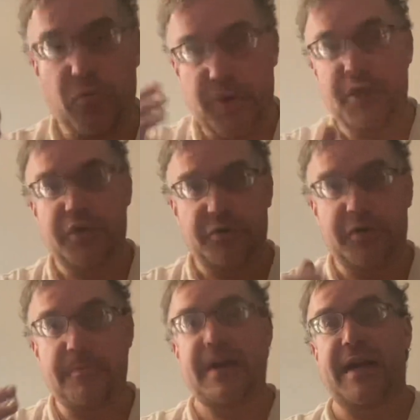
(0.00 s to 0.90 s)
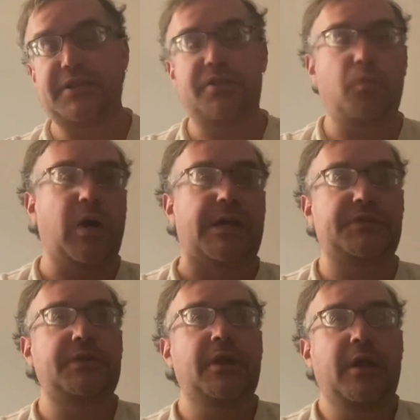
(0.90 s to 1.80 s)
we're going to do capacity
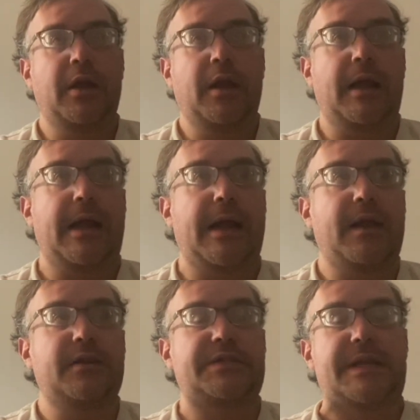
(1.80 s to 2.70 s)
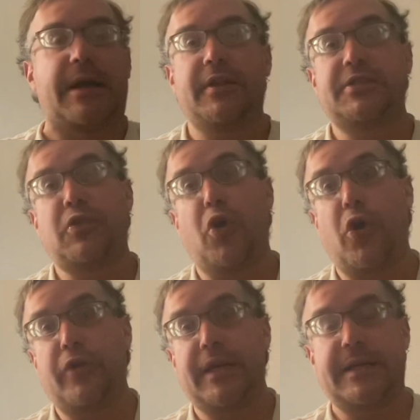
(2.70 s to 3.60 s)
wise. And now that's the
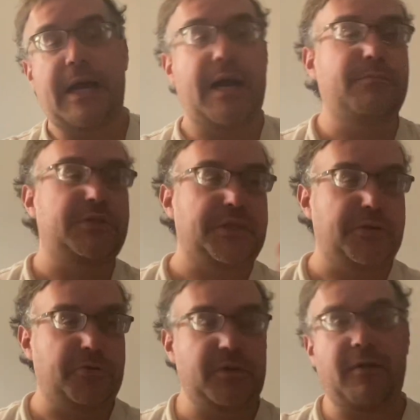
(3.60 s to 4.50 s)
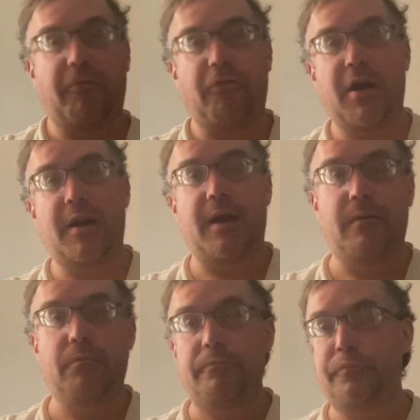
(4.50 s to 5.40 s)
holiday times, things are different.
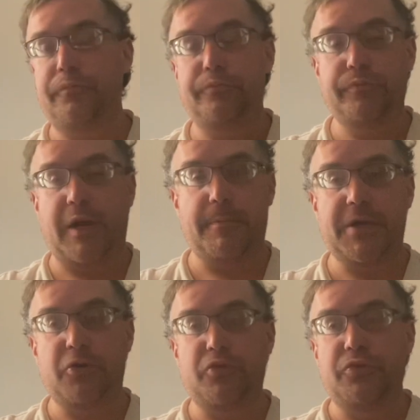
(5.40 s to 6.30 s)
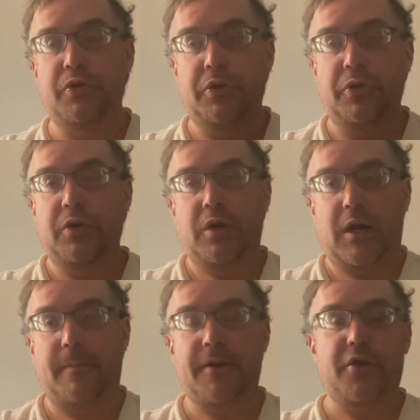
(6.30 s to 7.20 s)
I'm, I'm in,
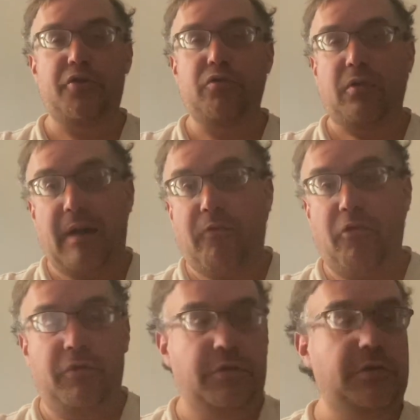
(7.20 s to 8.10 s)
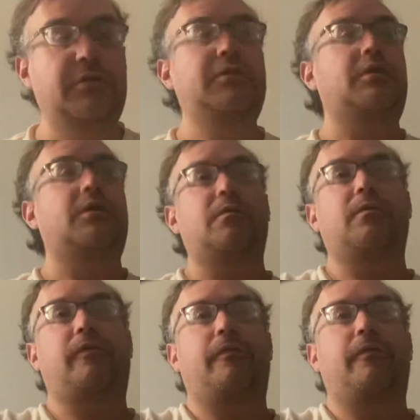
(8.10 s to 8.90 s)
I'm in a new level of